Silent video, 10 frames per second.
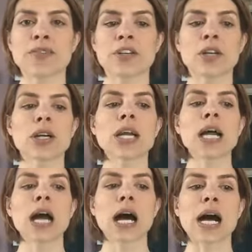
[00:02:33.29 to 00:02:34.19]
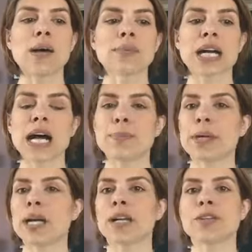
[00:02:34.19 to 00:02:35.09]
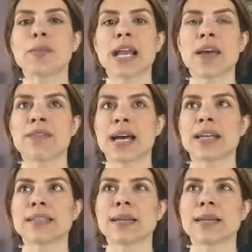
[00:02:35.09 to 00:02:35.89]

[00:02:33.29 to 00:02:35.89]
If you're Kapha, you might have that